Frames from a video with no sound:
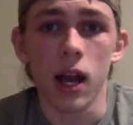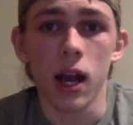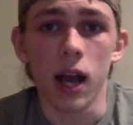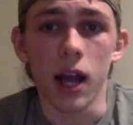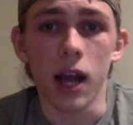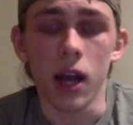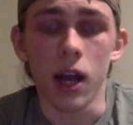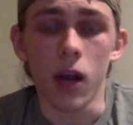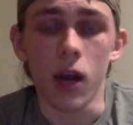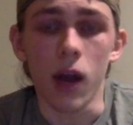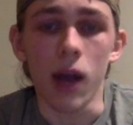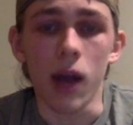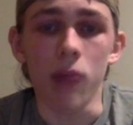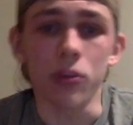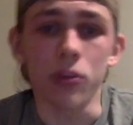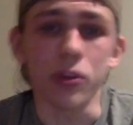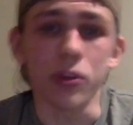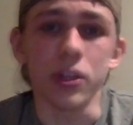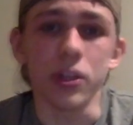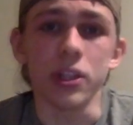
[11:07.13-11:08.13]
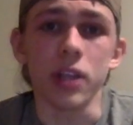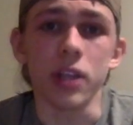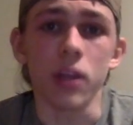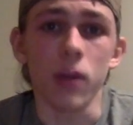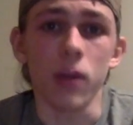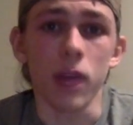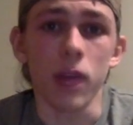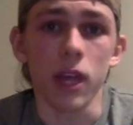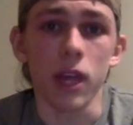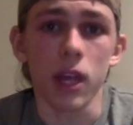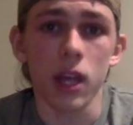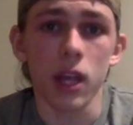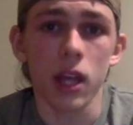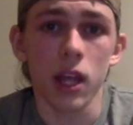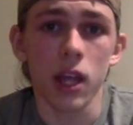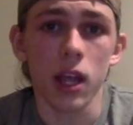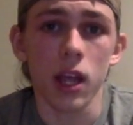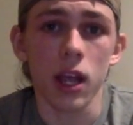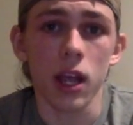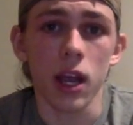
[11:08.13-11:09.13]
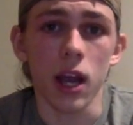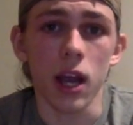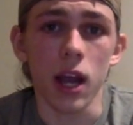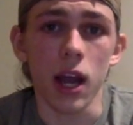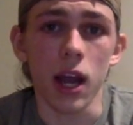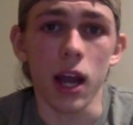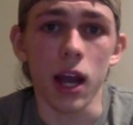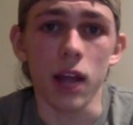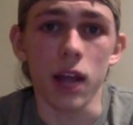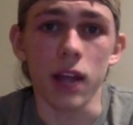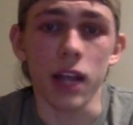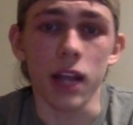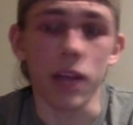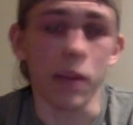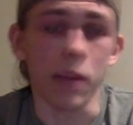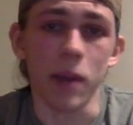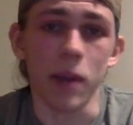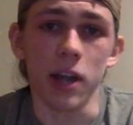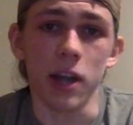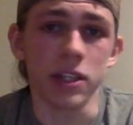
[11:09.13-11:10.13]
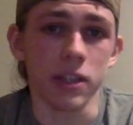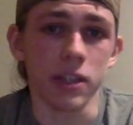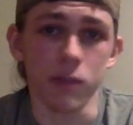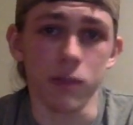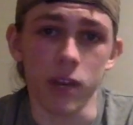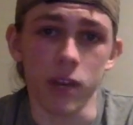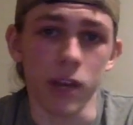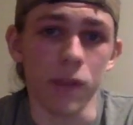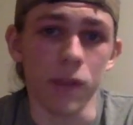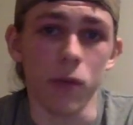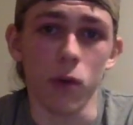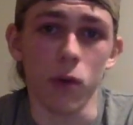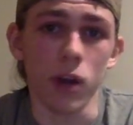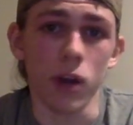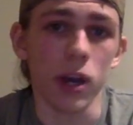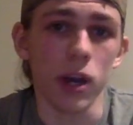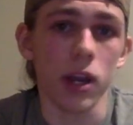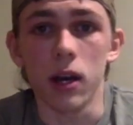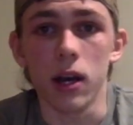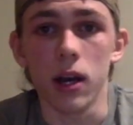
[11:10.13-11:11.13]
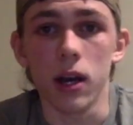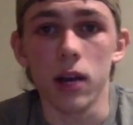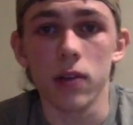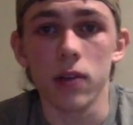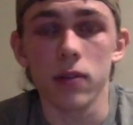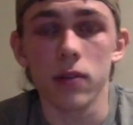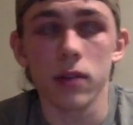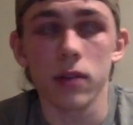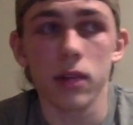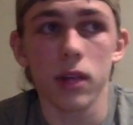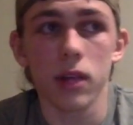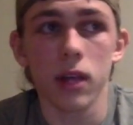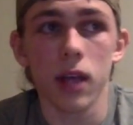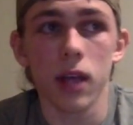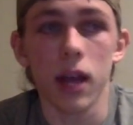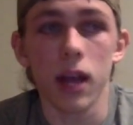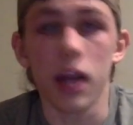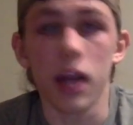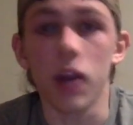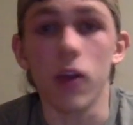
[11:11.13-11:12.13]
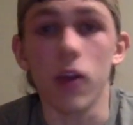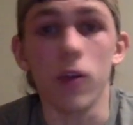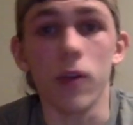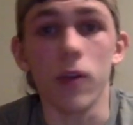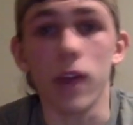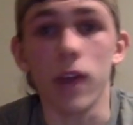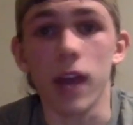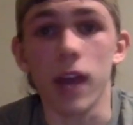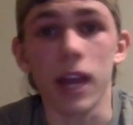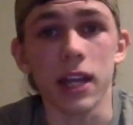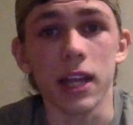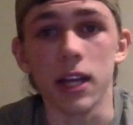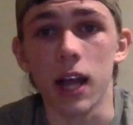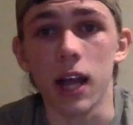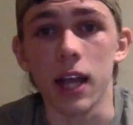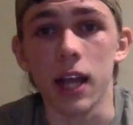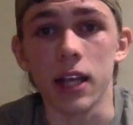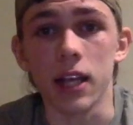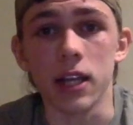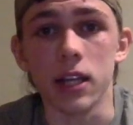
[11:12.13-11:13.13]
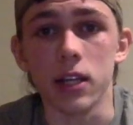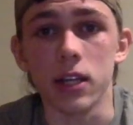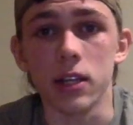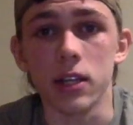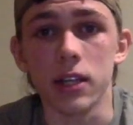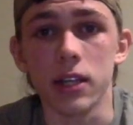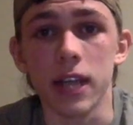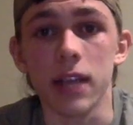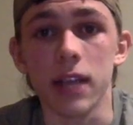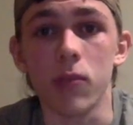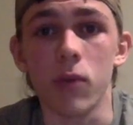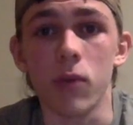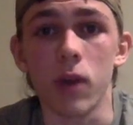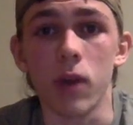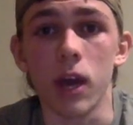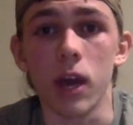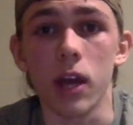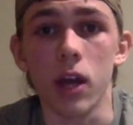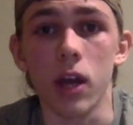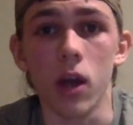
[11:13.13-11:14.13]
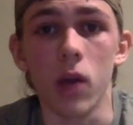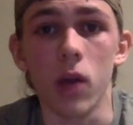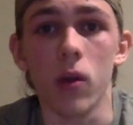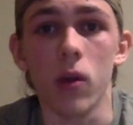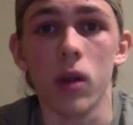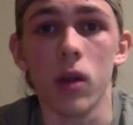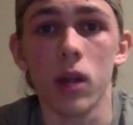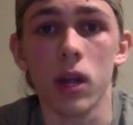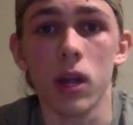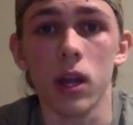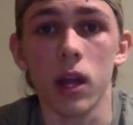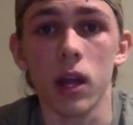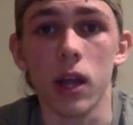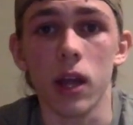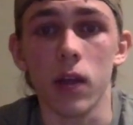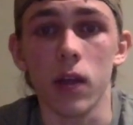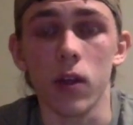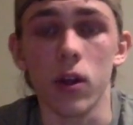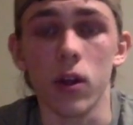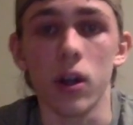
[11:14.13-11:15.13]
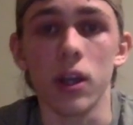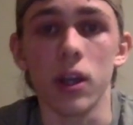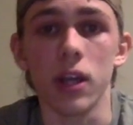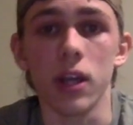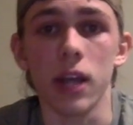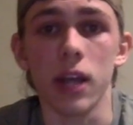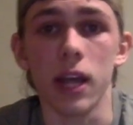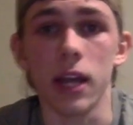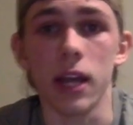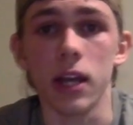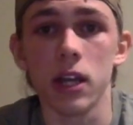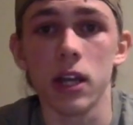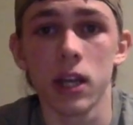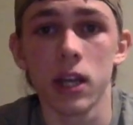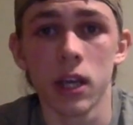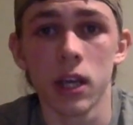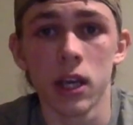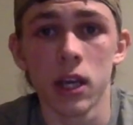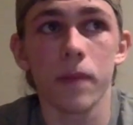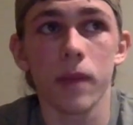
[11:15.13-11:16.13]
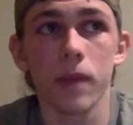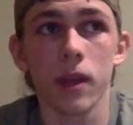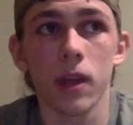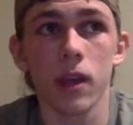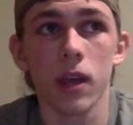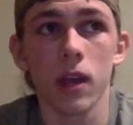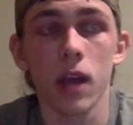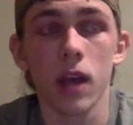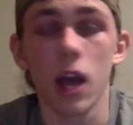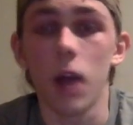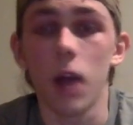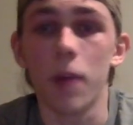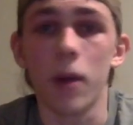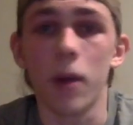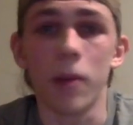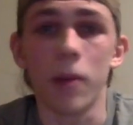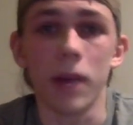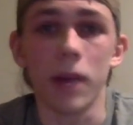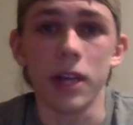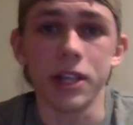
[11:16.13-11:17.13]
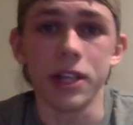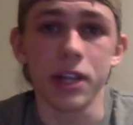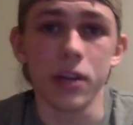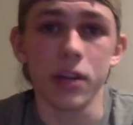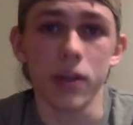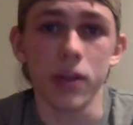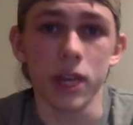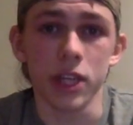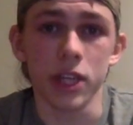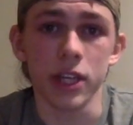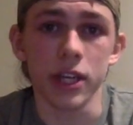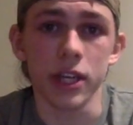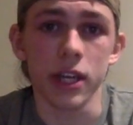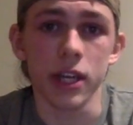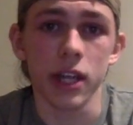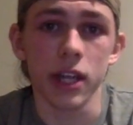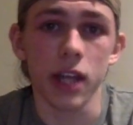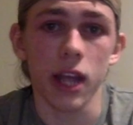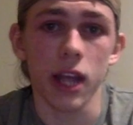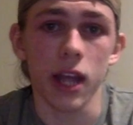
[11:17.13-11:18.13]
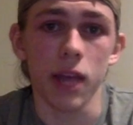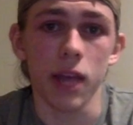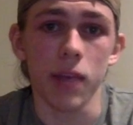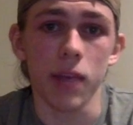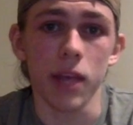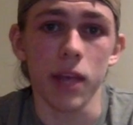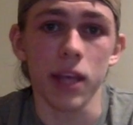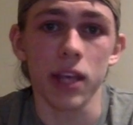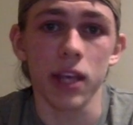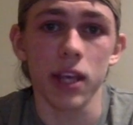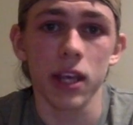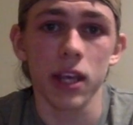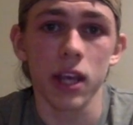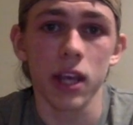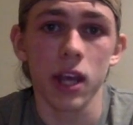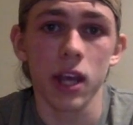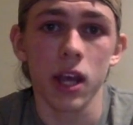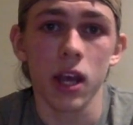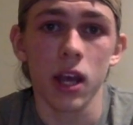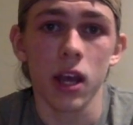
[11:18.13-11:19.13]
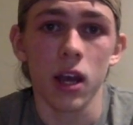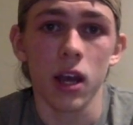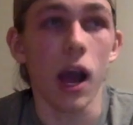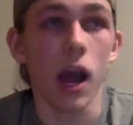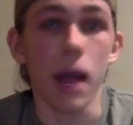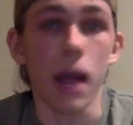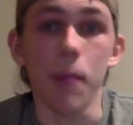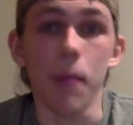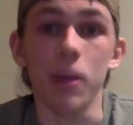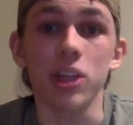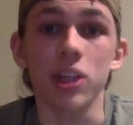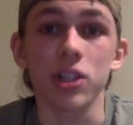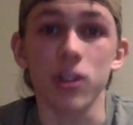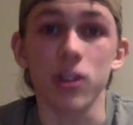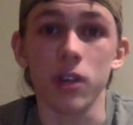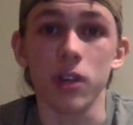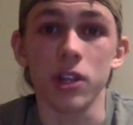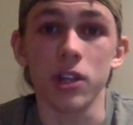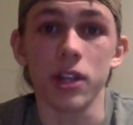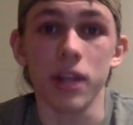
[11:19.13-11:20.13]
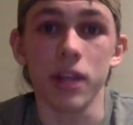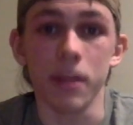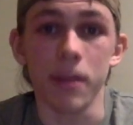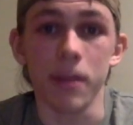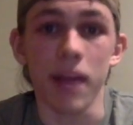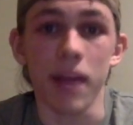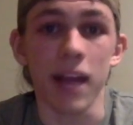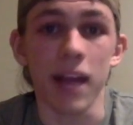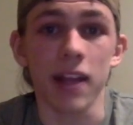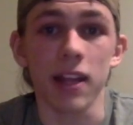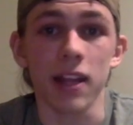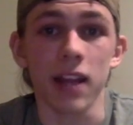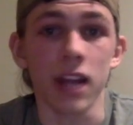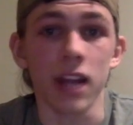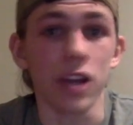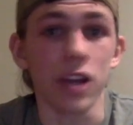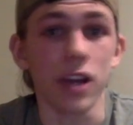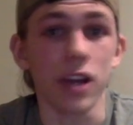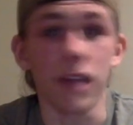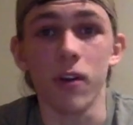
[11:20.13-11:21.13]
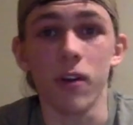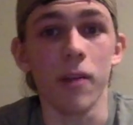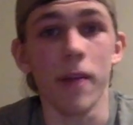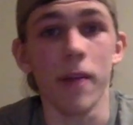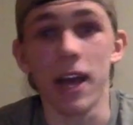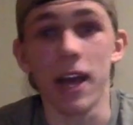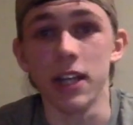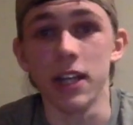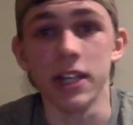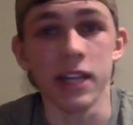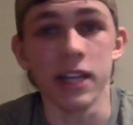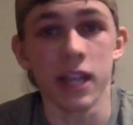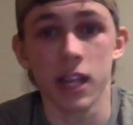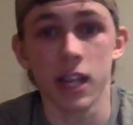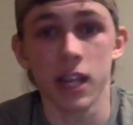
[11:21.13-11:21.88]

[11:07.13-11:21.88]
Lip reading: I know I was raised that way, and I thank my parents every day for it, and I know that I can take what I know and learned and help out my generation and make a much larger impact than I could ever imagine.